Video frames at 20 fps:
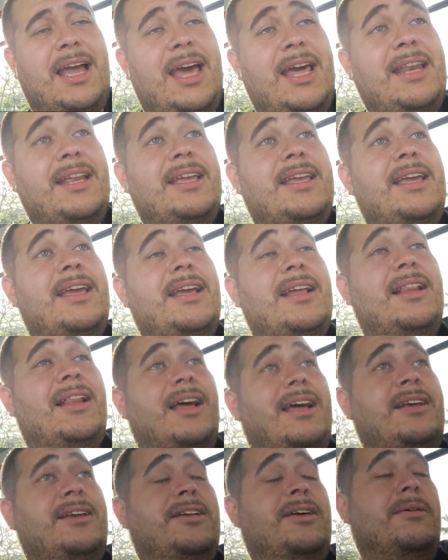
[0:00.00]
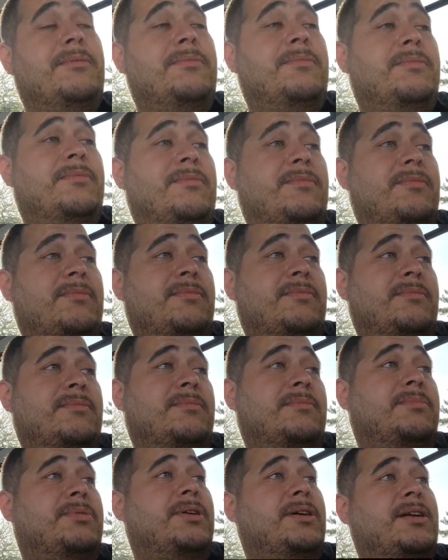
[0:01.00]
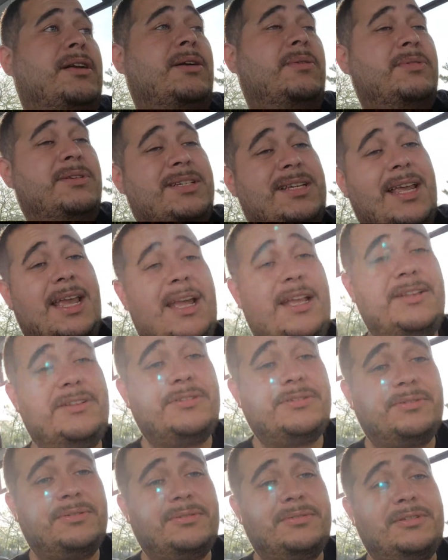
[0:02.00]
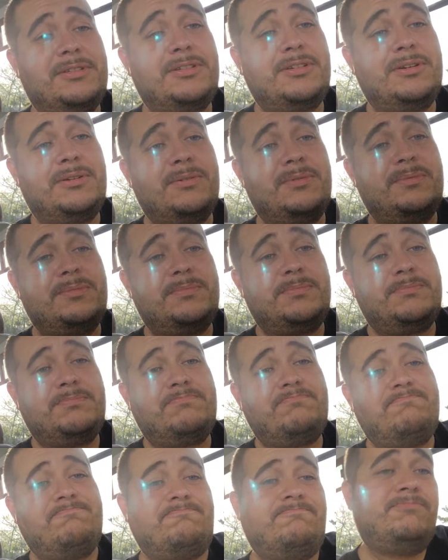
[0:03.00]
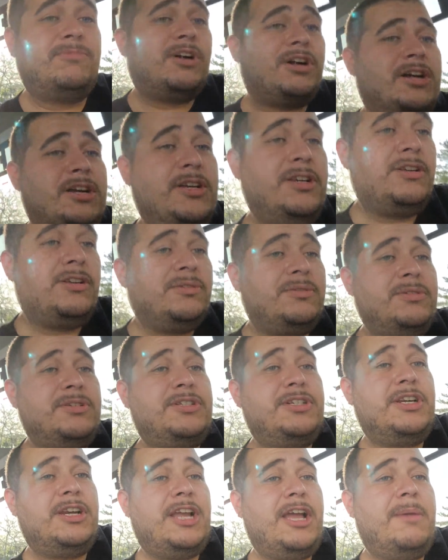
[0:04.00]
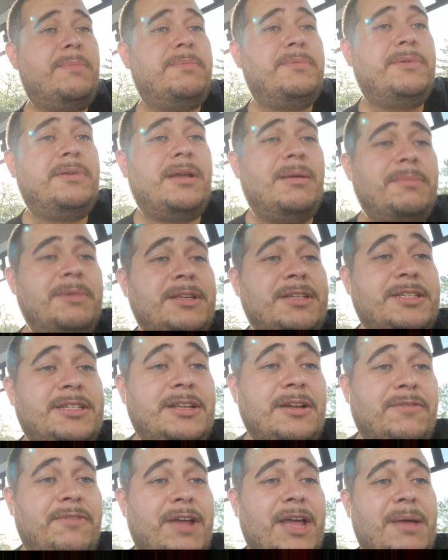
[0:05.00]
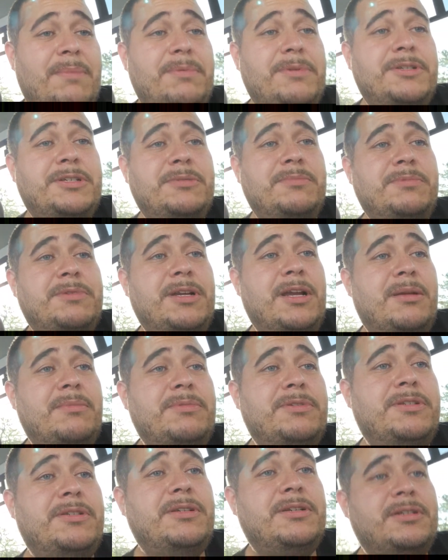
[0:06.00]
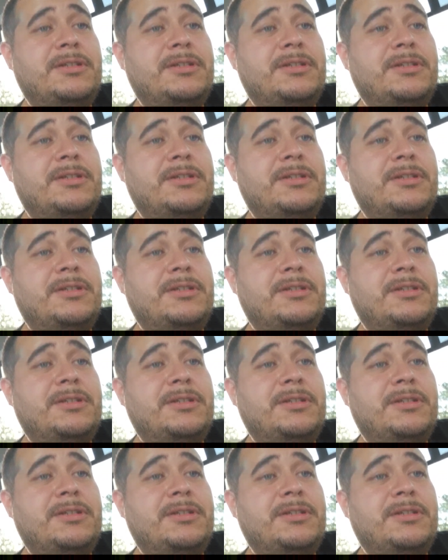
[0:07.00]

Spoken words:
gig lined up, but it was canceled. So what can you do? Shit happens. I mean, stuff happens sometimes.